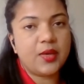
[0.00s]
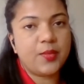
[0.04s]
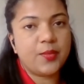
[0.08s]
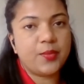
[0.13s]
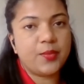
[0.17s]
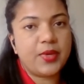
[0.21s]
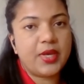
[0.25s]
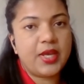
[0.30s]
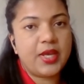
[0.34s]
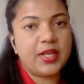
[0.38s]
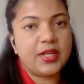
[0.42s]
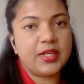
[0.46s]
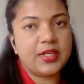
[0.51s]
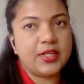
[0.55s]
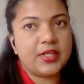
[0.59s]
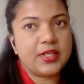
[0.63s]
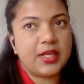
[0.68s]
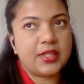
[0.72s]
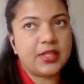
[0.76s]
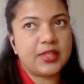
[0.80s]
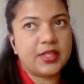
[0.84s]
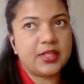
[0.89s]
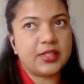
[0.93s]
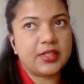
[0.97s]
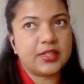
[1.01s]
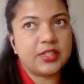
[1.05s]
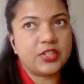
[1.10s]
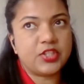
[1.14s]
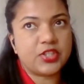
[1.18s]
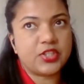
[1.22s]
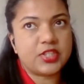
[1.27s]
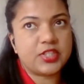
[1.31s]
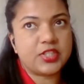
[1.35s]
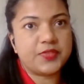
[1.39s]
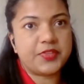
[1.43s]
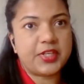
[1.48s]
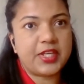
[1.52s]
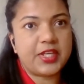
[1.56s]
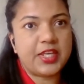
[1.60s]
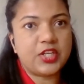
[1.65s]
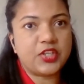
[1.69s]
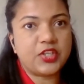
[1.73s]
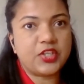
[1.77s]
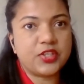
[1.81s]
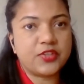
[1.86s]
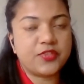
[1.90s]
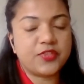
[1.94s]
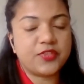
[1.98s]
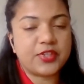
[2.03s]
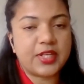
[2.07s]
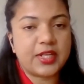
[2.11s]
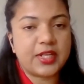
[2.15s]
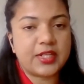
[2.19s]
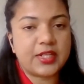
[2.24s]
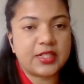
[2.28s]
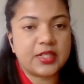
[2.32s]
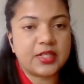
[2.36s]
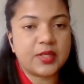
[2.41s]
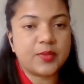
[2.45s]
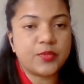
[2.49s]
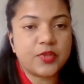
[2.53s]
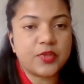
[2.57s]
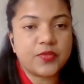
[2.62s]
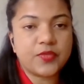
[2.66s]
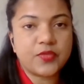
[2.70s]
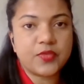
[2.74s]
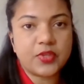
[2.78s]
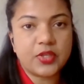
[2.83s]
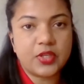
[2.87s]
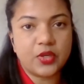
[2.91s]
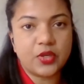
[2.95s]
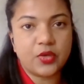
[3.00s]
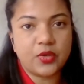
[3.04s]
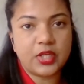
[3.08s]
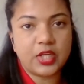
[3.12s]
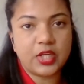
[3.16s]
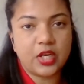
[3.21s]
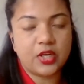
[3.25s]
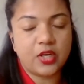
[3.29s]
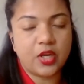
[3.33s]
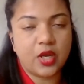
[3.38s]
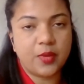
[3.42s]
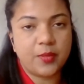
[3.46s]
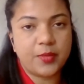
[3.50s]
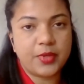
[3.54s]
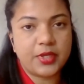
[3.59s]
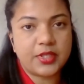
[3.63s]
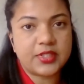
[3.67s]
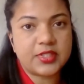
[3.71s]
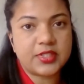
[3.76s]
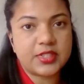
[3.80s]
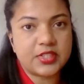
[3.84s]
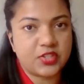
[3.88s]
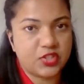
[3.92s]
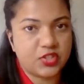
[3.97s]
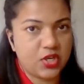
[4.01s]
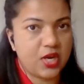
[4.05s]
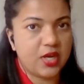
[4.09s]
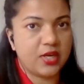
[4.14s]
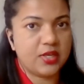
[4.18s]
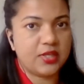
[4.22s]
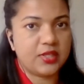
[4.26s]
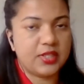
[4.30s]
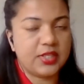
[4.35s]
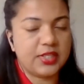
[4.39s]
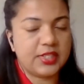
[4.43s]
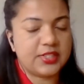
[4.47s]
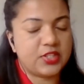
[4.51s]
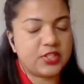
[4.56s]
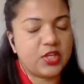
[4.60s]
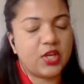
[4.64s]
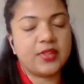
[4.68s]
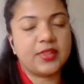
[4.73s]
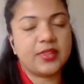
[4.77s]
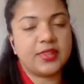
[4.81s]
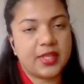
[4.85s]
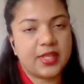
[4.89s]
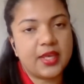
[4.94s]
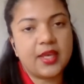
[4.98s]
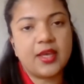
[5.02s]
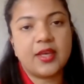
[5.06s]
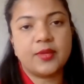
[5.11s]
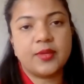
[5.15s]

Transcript: And I think the justification for that in terms of economics is not there.